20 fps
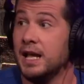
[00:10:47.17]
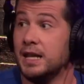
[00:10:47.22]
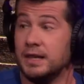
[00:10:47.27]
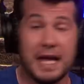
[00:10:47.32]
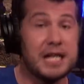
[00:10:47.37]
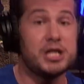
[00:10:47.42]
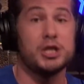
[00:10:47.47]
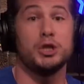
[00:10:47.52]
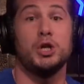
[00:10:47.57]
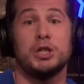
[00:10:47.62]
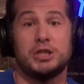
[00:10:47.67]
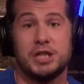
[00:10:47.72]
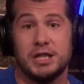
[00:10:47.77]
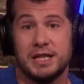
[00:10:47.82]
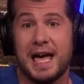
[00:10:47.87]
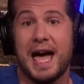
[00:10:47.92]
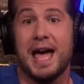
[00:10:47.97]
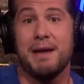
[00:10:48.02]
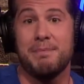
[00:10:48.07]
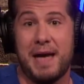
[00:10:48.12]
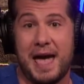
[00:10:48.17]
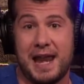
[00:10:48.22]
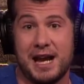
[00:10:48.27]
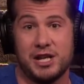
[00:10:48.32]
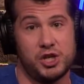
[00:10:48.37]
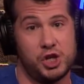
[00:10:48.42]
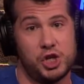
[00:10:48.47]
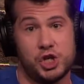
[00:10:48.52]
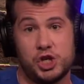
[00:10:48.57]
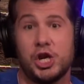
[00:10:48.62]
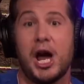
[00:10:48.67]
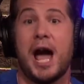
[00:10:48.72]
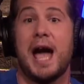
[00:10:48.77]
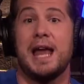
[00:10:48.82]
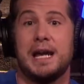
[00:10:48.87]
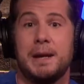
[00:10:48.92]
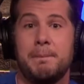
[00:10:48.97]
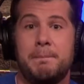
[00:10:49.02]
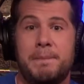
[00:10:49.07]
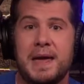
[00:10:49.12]
Let's look to that man as a
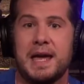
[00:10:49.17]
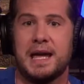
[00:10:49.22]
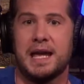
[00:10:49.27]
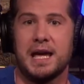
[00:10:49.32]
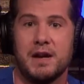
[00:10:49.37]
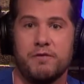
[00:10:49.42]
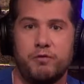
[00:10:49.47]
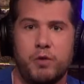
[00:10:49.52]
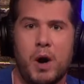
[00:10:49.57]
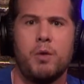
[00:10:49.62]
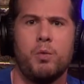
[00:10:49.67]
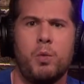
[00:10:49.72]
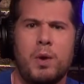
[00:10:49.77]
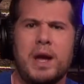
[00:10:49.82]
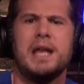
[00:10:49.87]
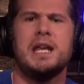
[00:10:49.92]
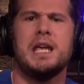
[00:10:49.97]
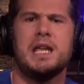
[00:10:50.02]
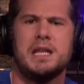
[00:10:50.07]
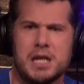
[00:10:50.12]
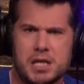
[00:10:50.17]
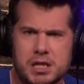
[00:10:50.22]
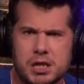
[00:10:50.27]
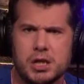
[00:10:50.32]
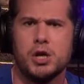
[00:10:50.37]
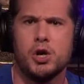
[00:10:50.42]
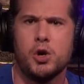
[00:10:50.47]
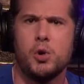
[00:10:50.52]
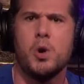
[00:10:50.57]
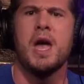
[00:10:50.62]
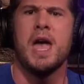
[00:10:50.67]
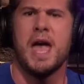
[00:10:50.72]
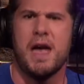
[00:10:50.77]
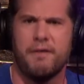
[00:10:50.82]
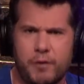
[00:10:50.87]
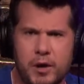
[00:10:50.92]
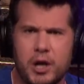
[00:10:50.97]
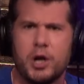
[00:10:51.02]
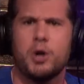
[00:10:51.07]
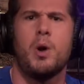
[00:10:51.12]
shining beacon of what we need to do
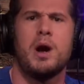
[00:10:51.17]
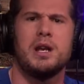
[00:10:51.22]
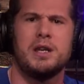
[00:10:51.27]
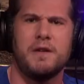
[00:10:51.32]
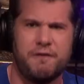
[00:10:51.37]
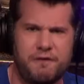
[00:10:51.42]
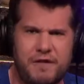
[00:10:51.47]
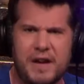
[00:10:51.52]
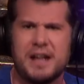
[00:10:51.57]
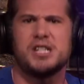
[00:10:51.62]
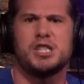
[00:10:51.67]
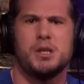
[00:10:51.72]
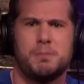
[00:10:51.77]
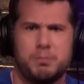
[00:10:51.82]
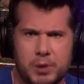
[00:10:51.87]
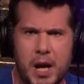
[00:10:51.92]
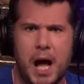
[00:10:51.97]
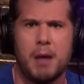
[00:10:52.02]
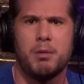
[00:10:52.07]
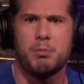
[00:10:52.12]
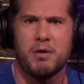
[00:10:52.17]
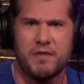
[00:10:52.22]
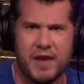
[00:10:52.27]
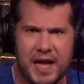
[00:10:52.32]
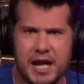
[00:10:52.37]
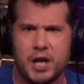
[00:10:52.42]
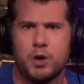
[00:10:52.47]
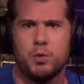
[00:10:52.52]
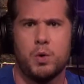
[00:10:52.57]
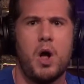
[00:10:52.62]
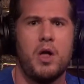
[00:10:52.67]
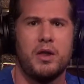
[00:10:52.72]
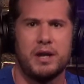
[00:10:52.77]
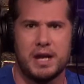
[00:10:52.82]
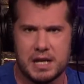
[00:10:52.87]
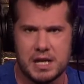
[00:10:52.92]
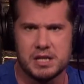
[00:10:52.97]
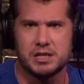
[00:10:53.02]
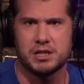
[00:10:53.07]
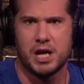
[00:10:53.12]
if we are going to fix the problem of
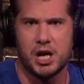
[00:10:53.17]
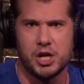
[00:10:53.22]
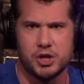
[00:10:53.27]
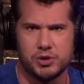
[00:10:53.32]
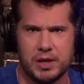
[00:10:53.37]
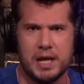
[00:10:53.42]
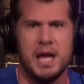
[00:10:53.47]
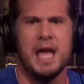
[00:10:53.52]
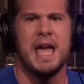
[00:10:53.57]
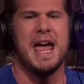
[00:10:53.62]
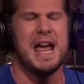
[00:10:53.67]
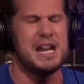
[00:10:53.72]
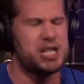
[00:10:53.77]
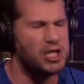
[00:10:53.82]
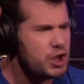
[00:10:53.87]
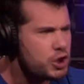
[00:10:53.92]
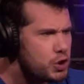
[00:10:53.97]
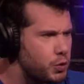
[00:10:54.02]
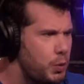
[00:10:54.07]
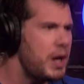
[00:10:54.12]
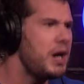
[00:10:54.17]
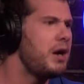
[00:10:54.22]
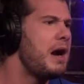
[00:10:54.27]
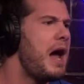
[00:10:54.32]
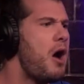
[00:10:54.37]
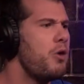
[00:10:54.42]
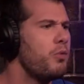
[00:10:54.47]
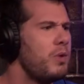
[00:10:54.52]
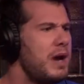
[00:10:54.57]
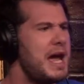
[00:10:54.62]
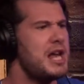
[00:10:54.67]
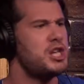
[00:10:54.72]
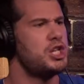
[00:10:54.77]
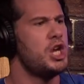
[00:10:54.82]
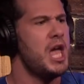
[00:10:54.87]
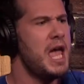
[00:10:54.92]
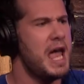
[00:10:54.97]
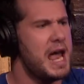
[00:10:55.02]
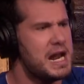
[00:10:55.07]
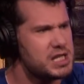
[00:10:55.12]
inequality in this country. It's the Twitter
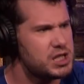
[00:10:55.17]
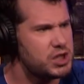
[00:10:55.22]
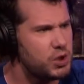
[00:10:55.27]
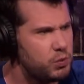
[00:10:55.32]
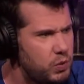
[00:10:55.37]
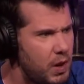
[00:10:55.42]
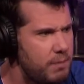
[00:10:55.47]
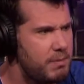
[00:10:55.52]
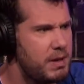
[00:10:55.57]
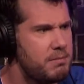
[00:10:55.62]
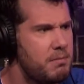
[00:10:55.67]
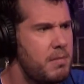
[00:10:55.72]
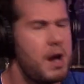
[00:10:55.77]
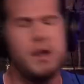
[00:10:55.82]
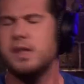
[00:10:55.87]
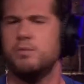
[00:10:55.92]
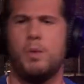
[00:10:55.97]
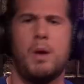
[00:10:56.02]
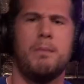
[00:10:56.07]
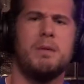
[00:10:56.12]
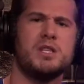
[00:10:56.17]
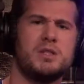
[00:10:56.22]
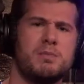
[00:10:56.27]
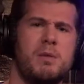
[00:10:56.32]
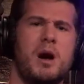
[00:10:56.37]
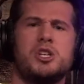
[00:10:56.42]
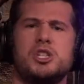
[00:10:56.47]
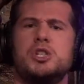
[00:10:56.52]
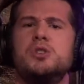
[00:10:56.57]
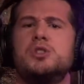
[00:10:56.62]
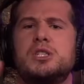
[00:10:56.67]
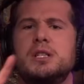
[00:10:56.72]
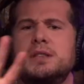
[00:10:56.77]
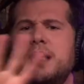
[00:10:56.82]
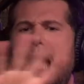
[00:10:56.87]
outrage. It's the women women's march. You